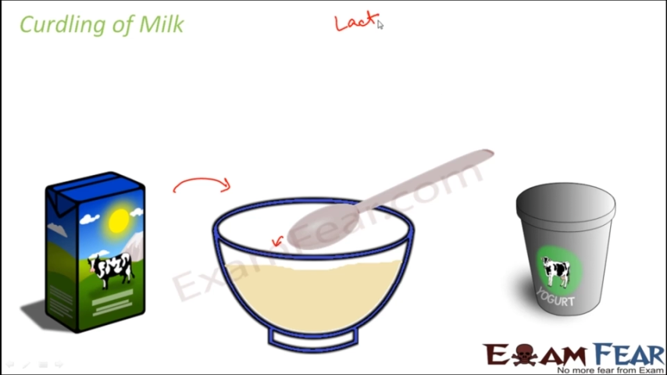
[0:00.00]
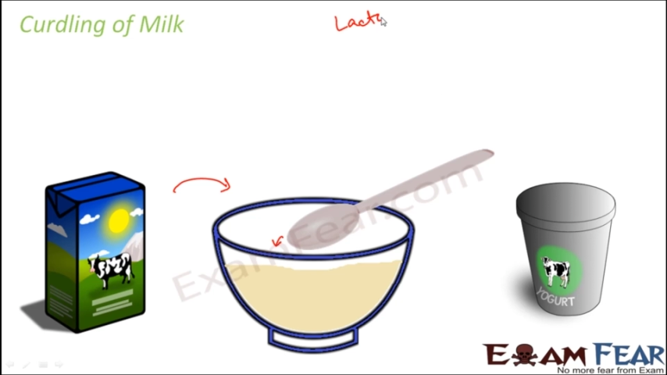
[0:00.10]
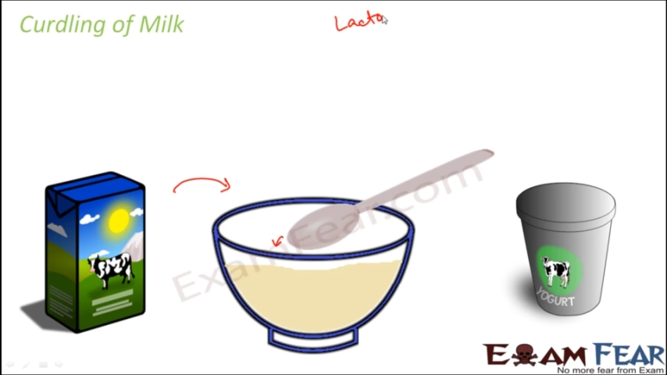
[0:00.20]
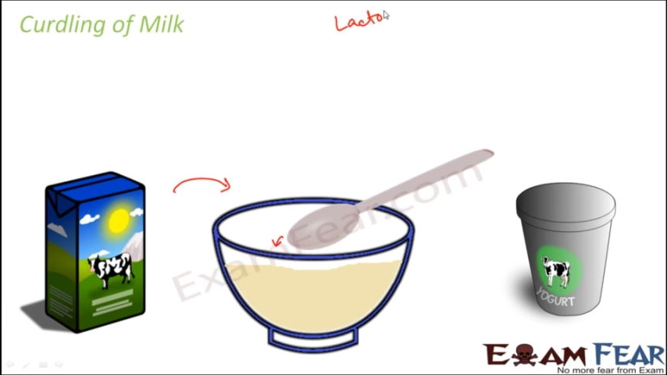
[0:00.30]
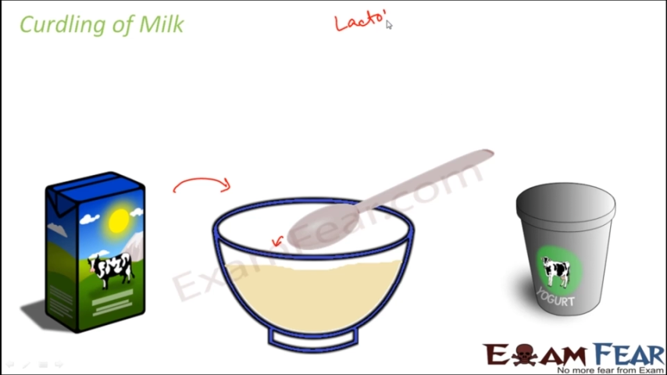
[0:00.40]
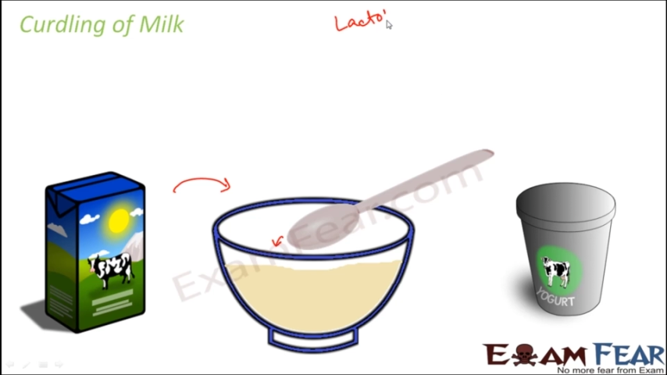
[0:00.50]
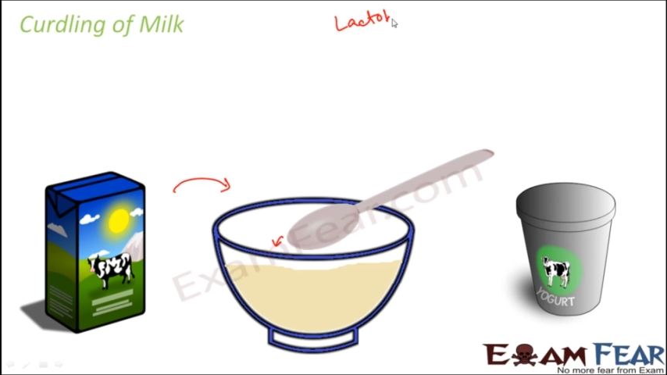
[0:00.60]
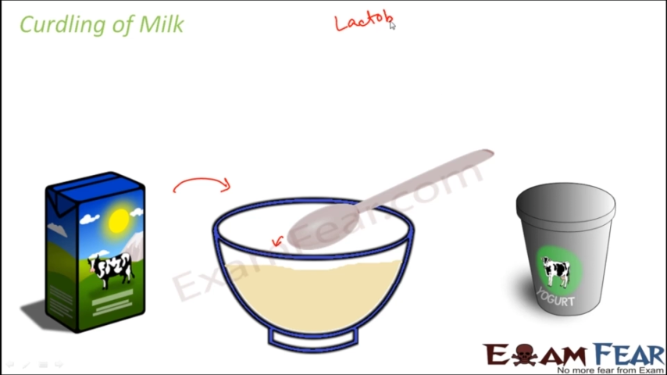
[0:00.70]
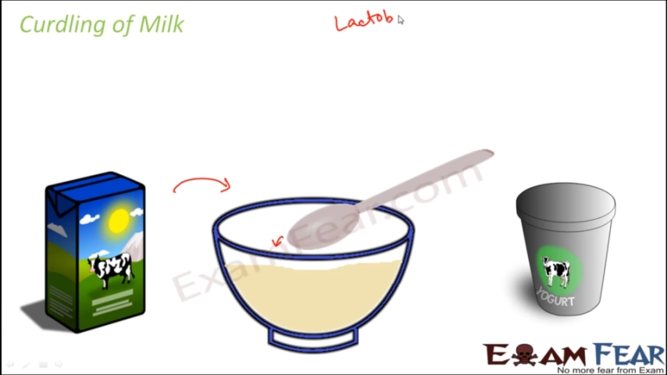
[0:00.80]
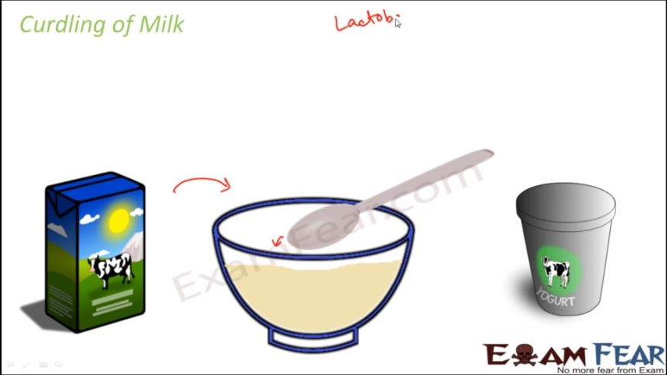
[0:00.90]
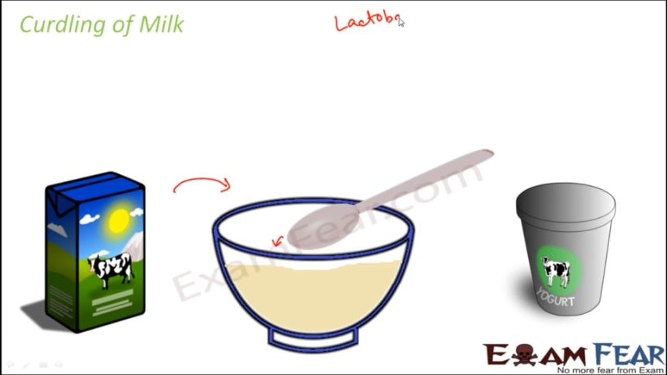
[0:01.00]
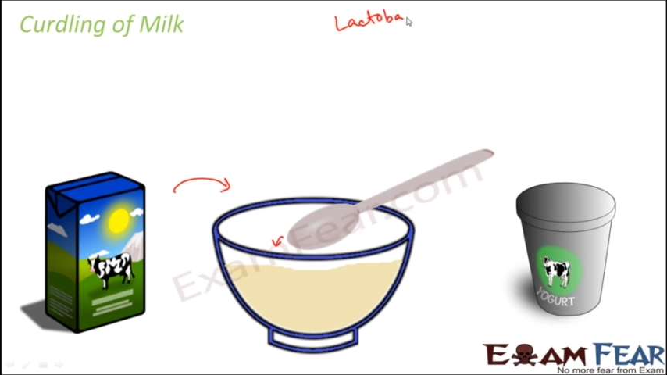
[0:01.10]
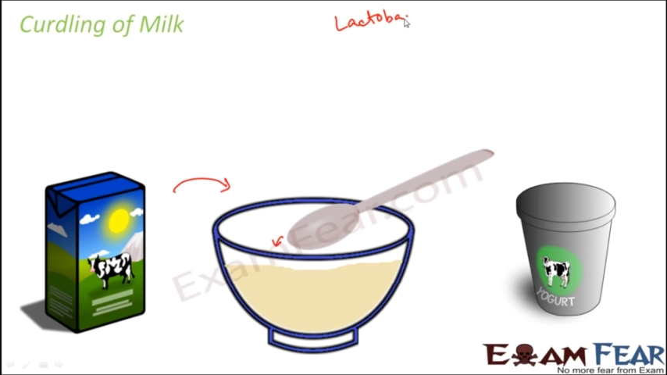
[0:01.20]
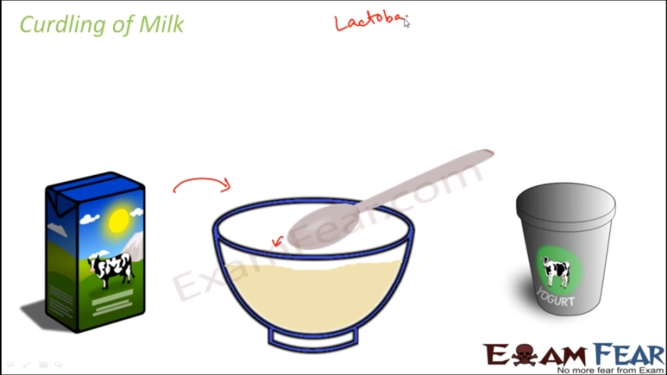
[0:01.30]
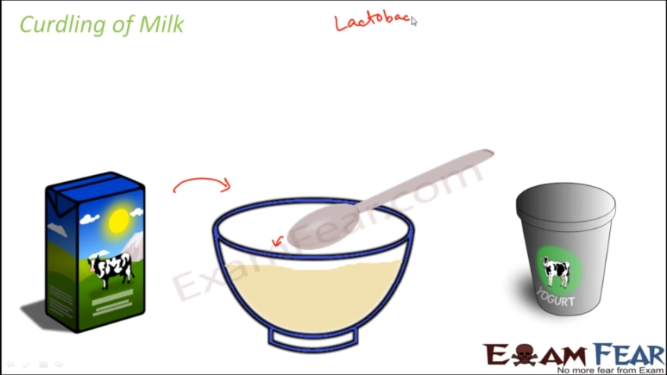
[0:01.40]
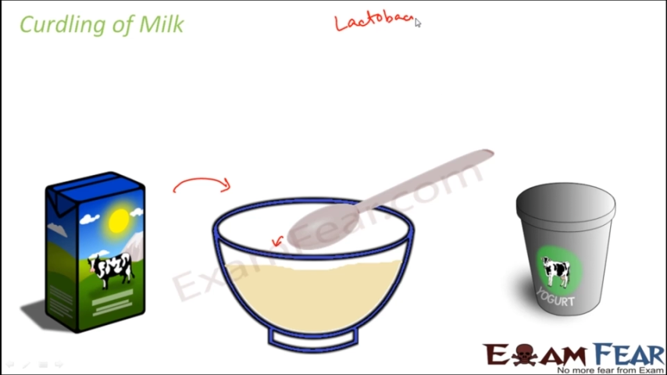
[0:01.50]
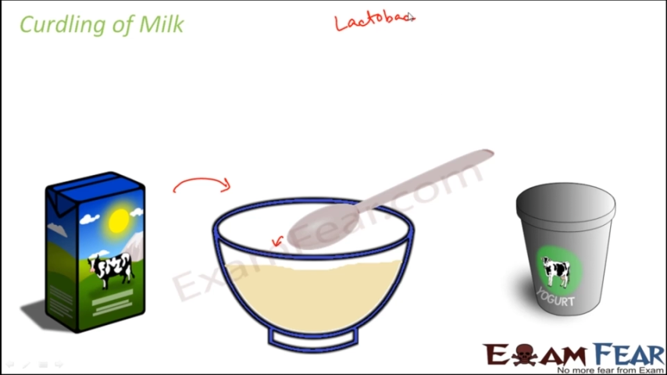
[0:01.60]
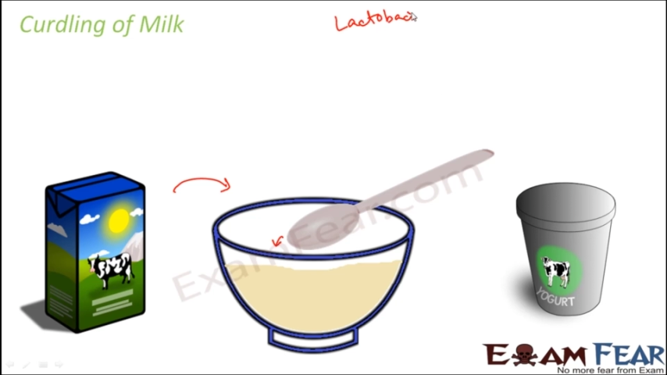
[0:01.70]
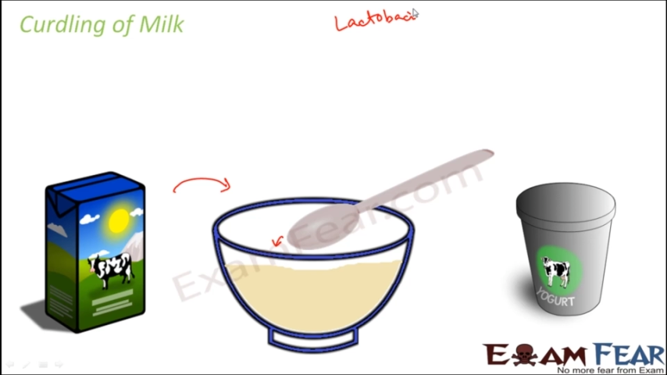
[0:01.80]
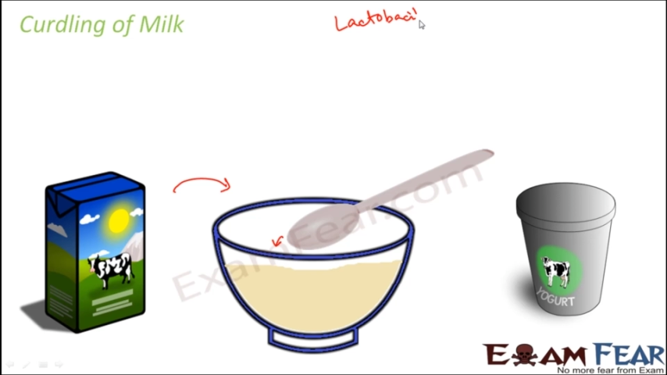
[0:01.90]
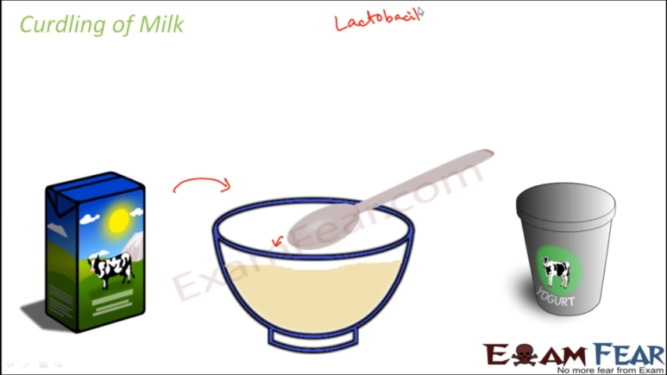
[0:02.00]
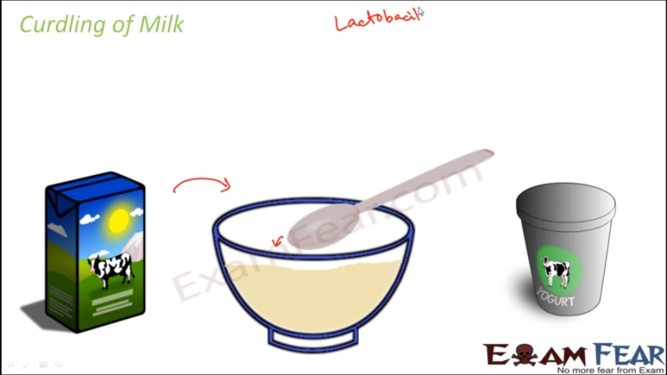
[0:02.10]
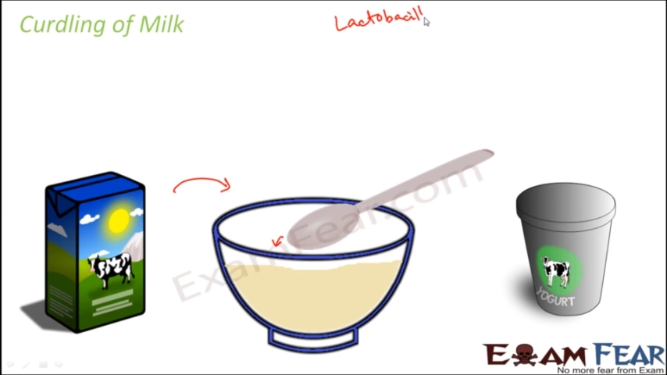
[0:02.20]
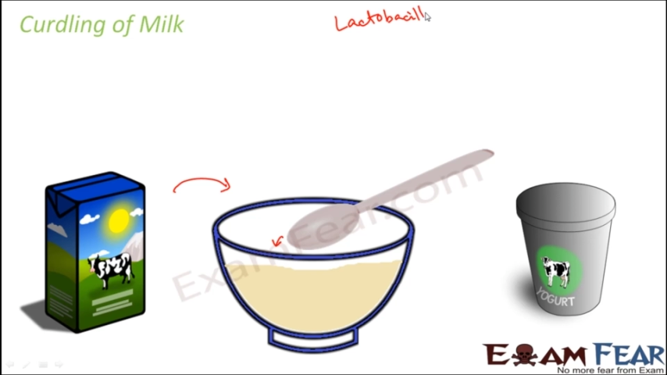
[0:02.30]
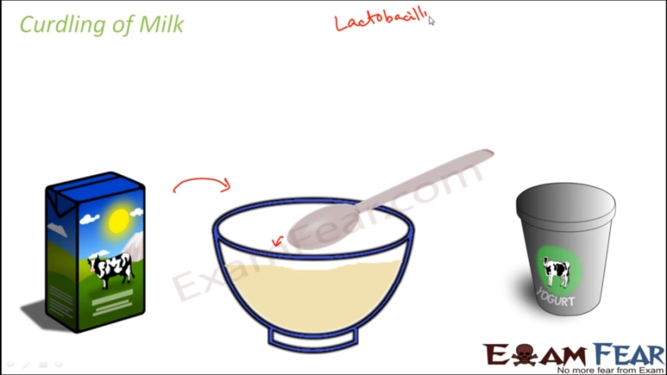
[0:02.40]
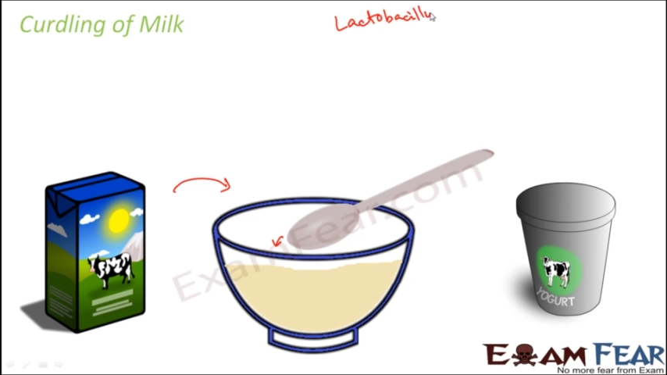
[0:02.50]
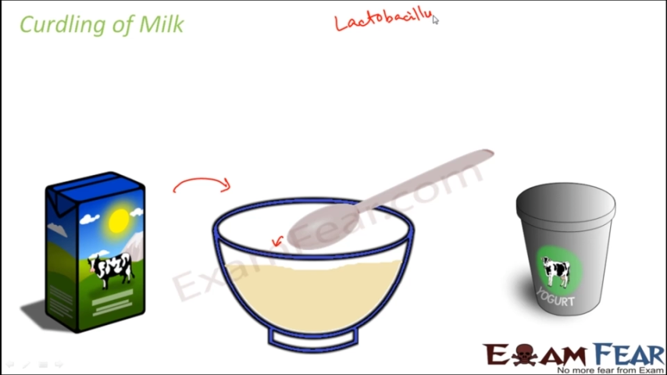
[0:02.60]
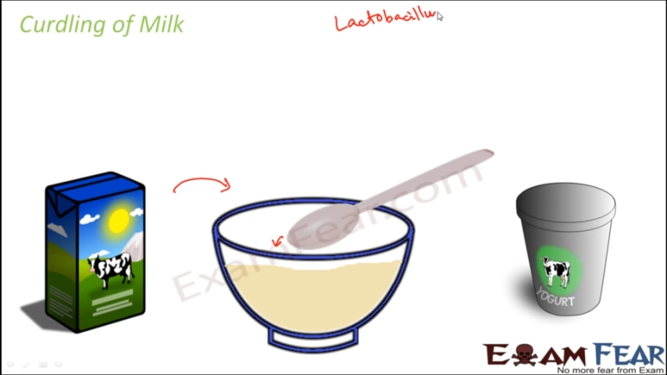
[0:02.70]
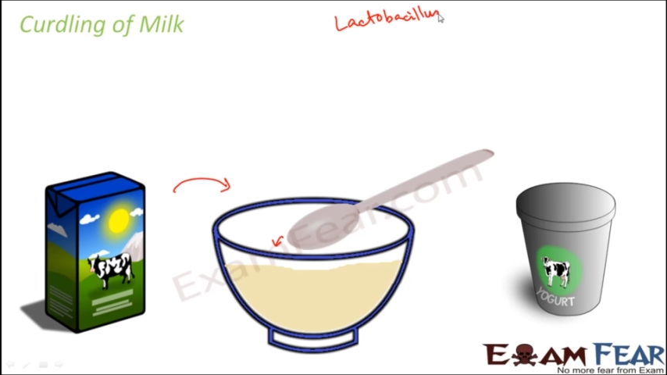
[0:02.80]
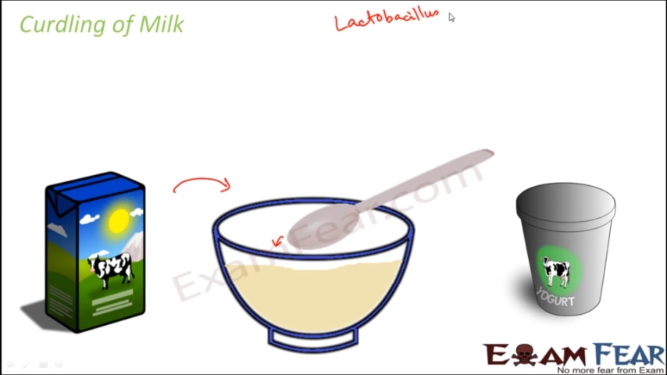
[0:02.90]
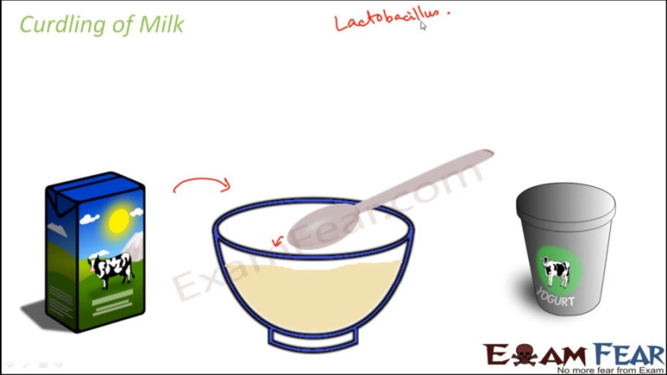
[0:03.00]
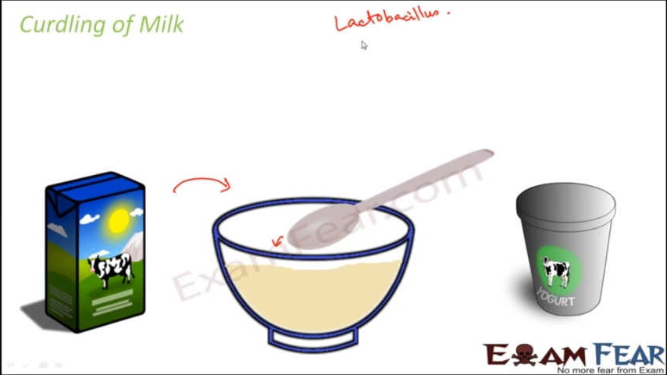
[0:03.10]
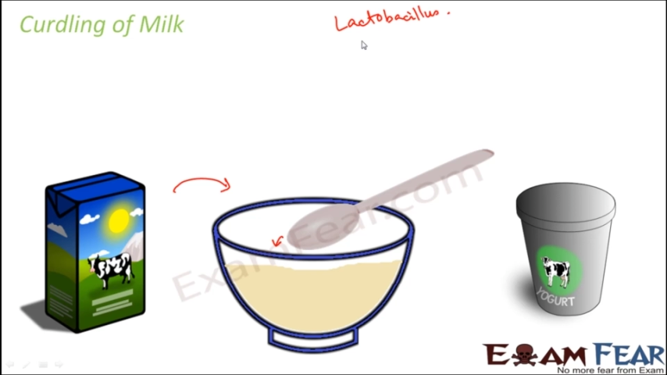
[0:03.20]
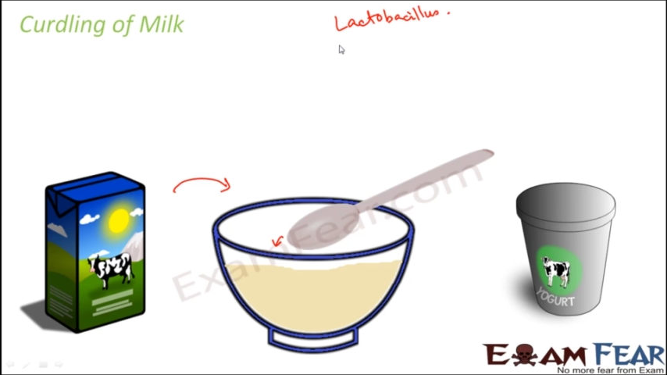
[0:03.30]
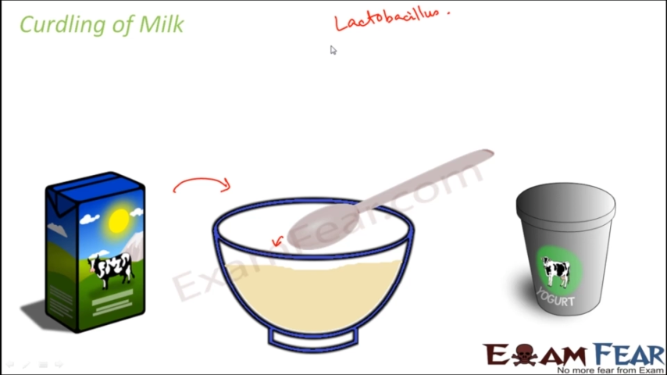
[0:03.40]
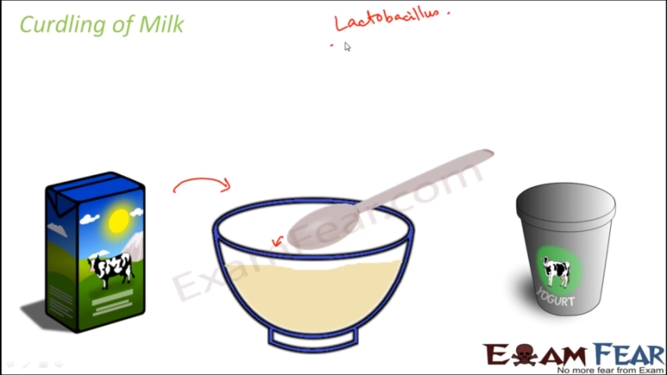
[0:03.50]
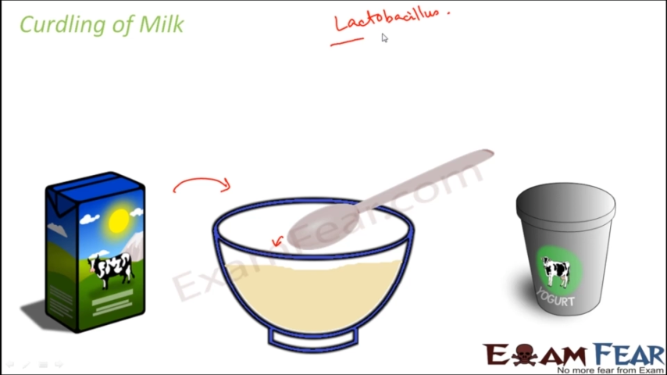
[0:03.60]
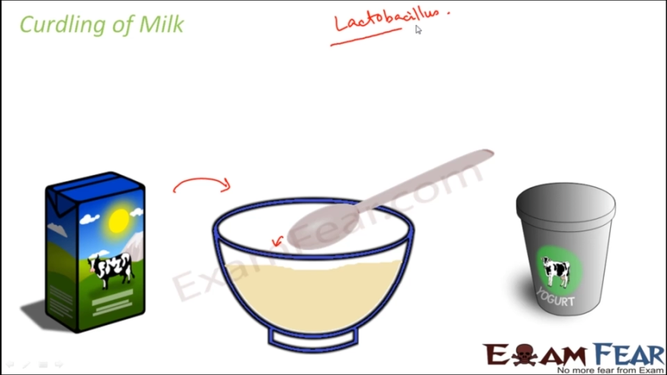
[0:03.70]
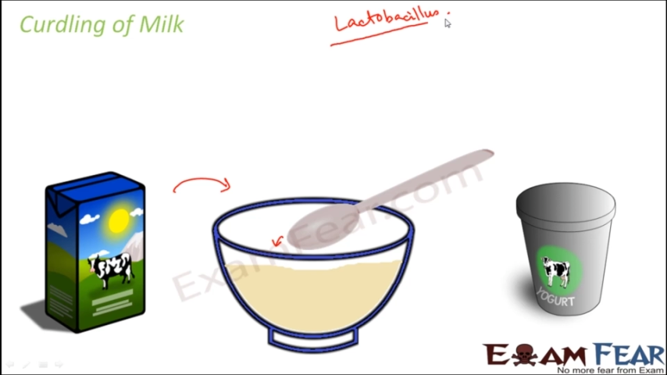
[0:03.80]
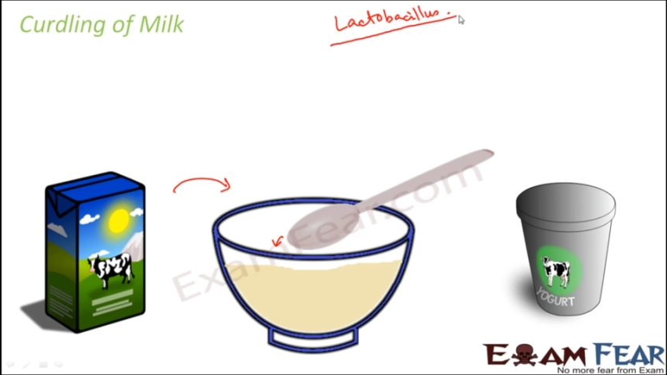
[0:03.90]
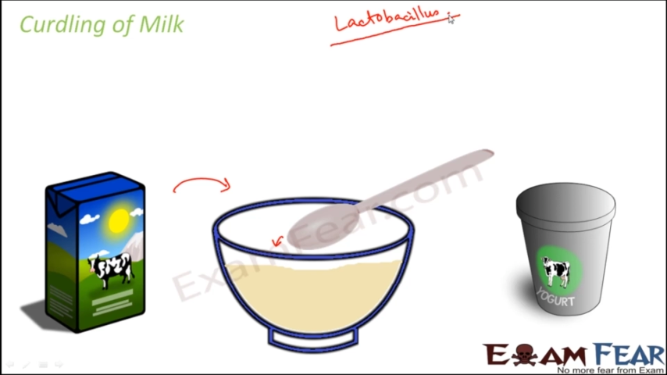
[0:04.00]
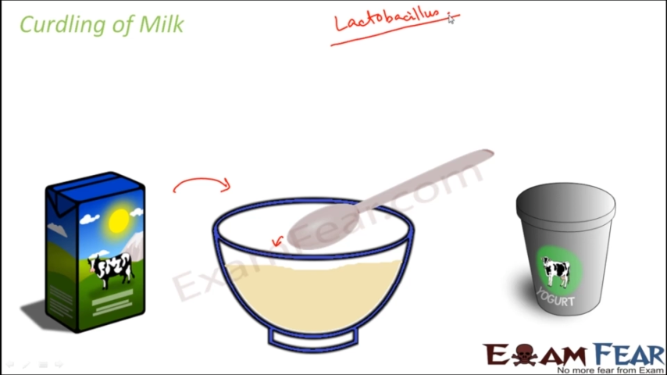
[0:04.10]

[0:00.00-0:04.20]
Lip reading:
Nobody's mouth can be seen.